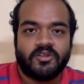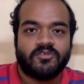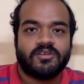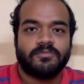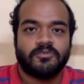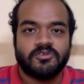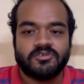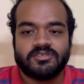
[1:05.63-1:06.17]
to the
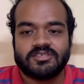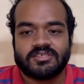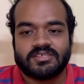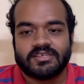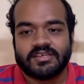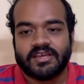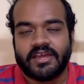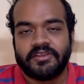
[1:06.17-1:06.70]
books,
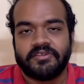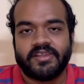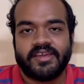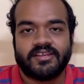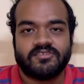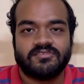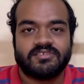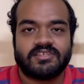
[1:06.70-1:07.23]
I would
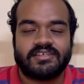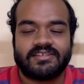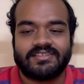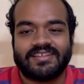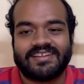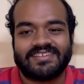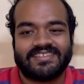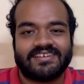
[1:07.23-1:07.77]
like to state
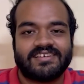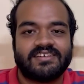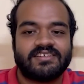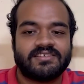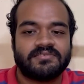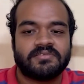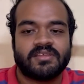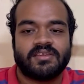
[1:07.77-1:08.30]
that
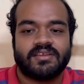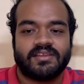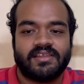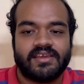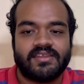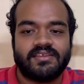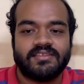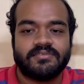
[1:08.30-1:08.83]

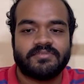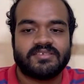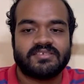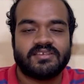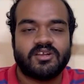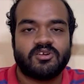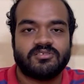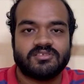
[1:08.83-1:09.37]
hearing the
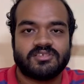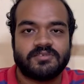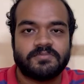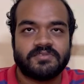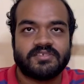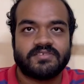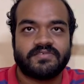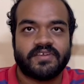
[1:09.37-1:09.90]
basic
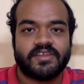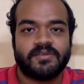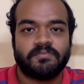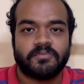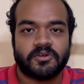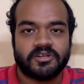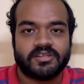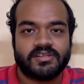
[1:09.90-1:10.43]
concepts is very
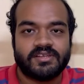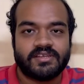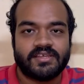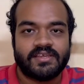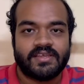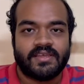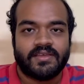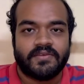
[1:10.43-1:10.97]
important
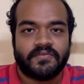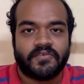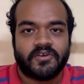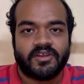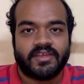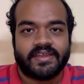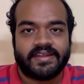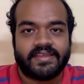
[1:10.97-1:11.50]

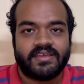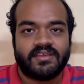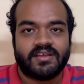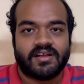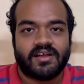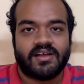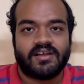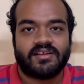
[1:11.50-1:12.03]
for getting
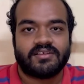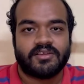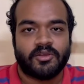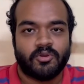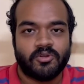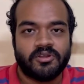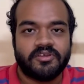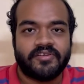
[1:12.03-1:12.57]
a
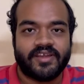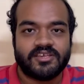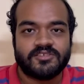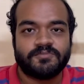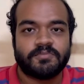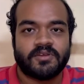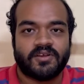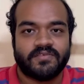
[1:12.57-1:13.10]
good
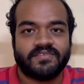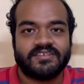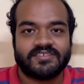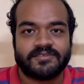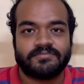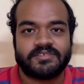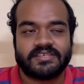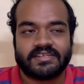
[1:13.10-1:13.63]
grasp of the
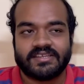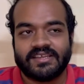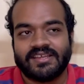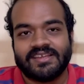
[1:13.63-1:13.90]
subject.